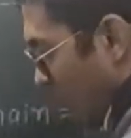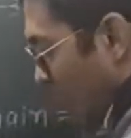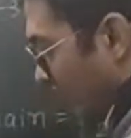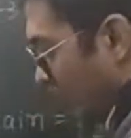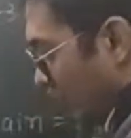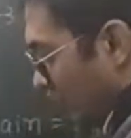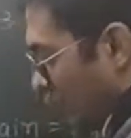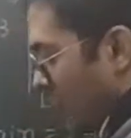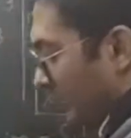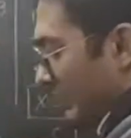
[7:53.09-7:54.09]

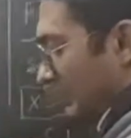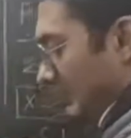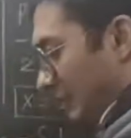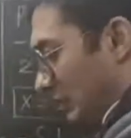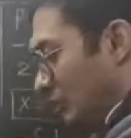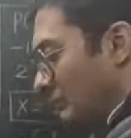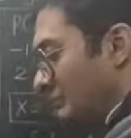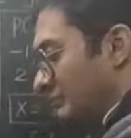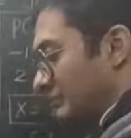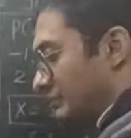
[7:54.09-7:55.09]
-1, 0,
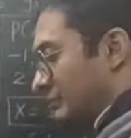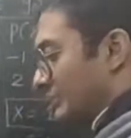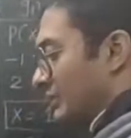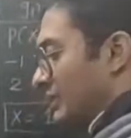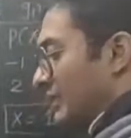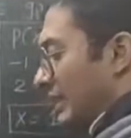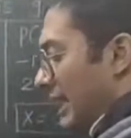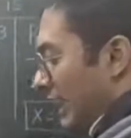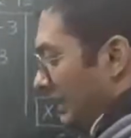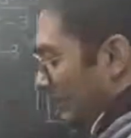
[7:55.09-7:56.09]

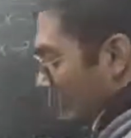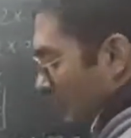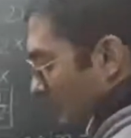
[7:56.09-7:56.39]
and